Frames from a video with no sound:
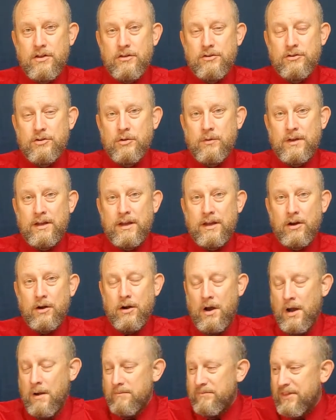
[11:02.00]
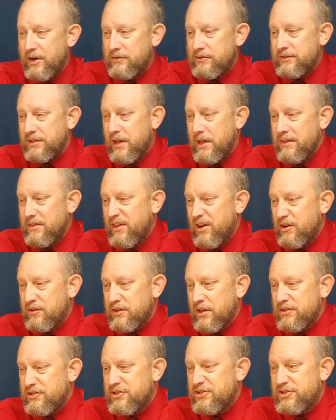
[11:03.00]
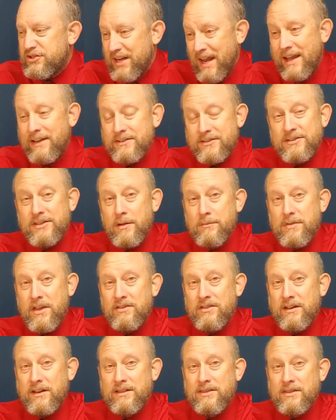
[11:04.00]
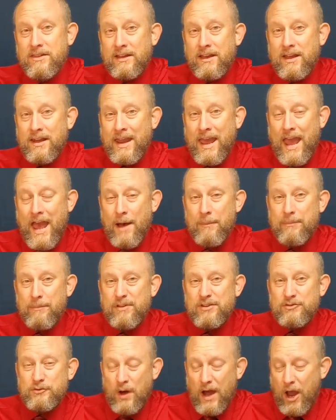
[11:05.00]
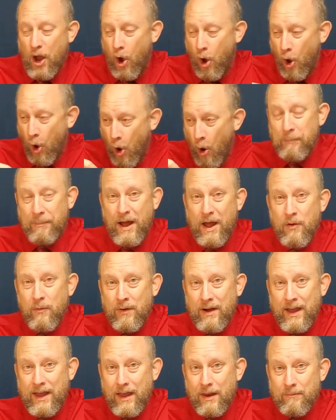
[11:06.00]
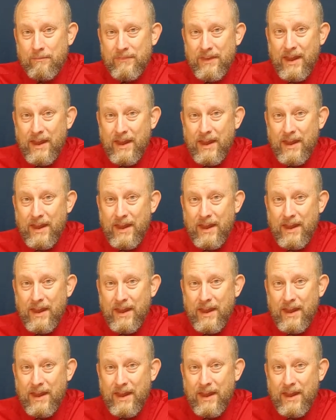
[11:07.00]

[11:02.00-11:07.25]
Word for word: the two here. There's there's a chance something can happen, so I hope I win.